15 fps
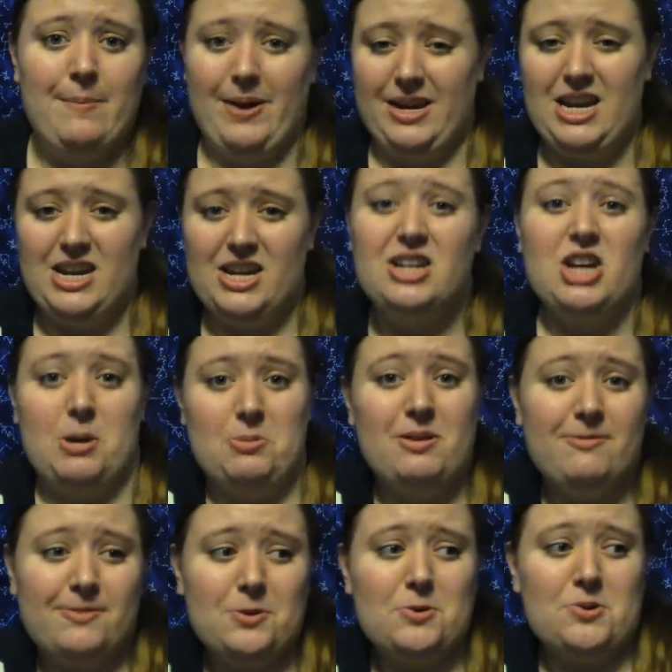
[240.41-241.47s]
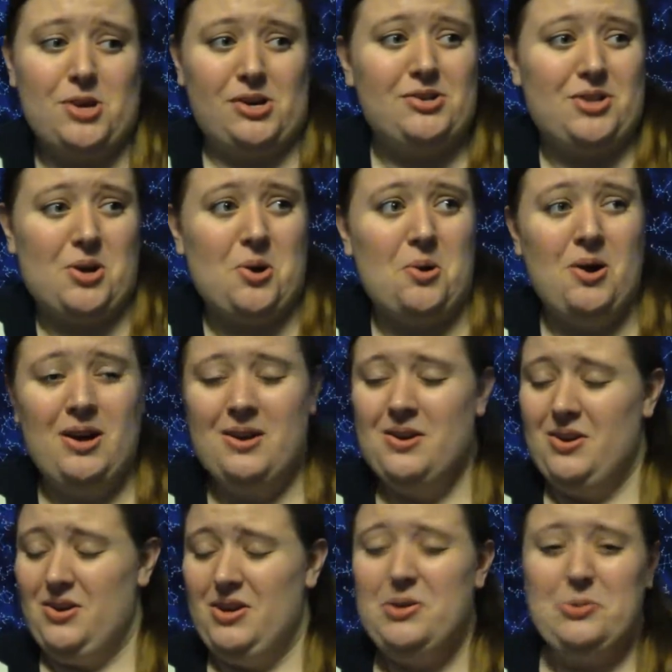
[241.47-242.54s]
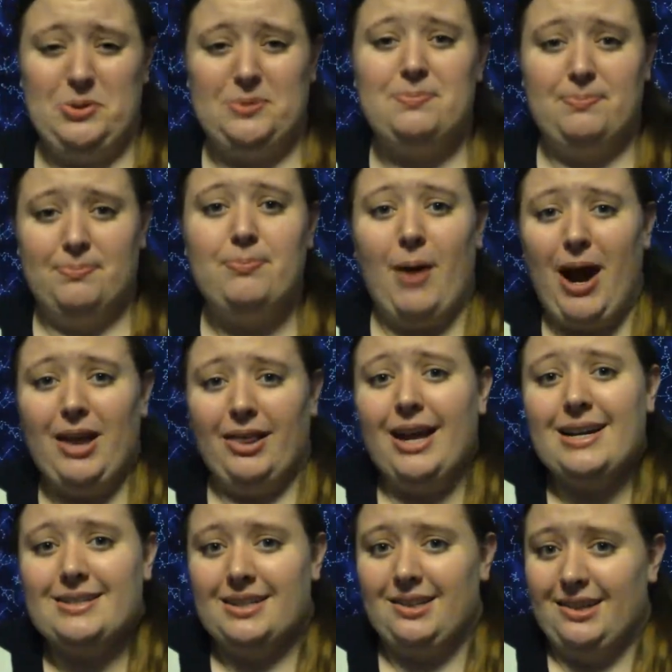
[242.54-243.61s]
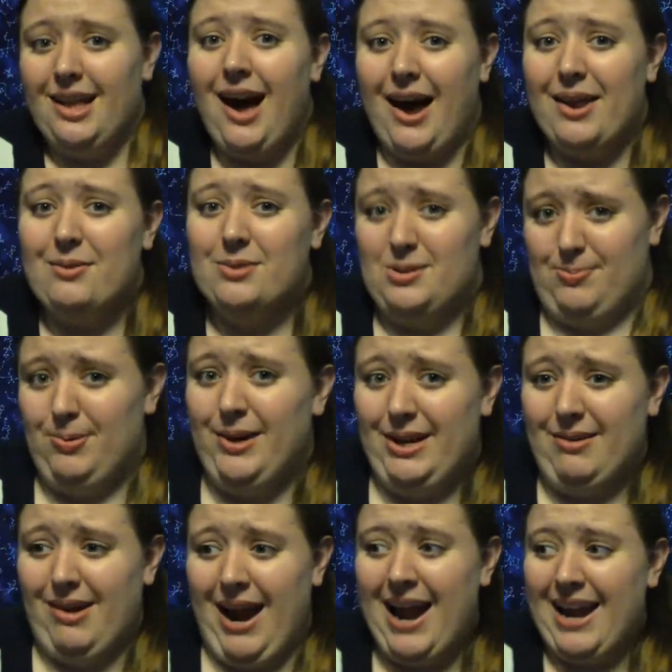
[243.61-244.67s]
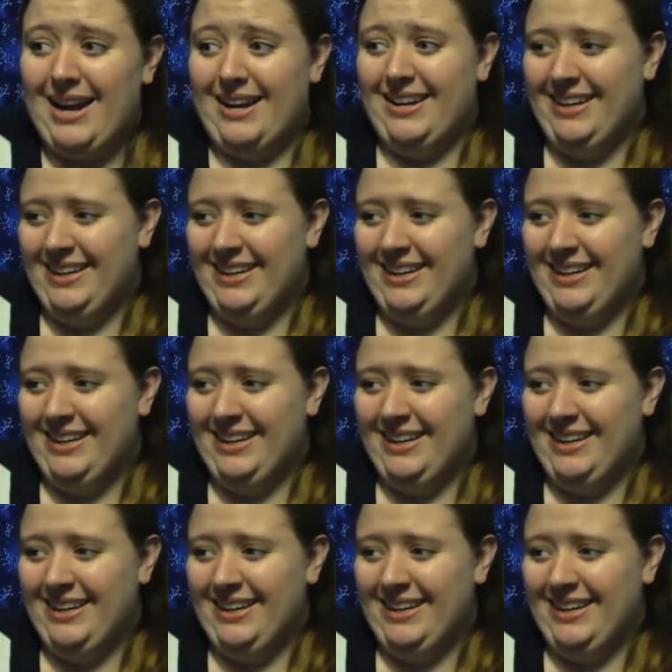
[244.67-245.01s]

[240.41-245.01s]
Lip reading: and eating yummy food. And so I liked it a lot. It was pretty great.